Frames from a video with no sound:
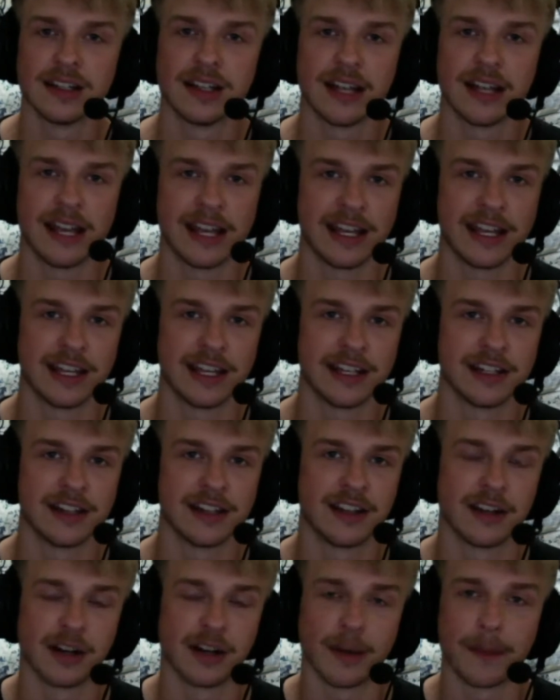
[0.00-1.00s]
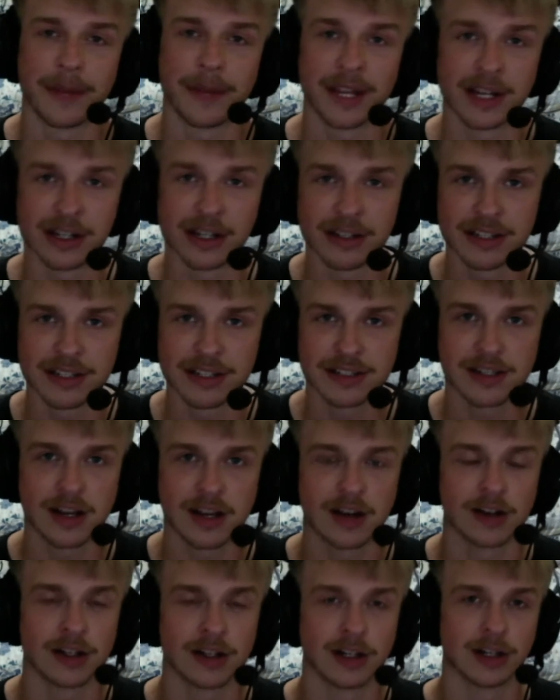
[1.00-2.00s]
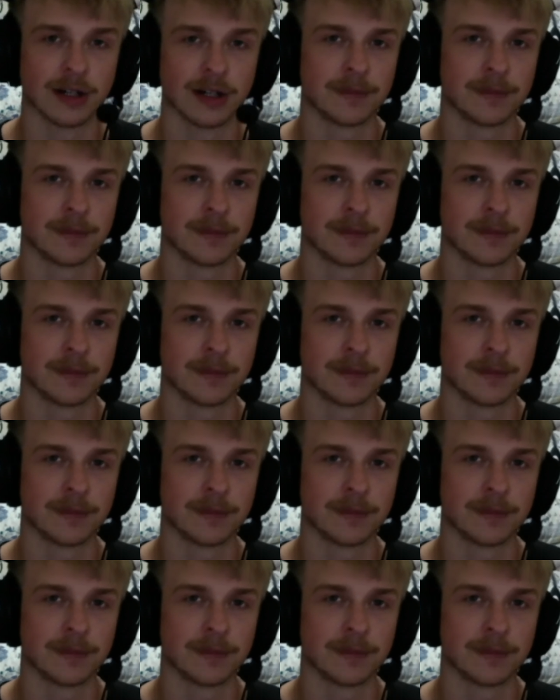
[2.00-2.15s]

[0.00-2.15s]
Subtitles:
and their appearance are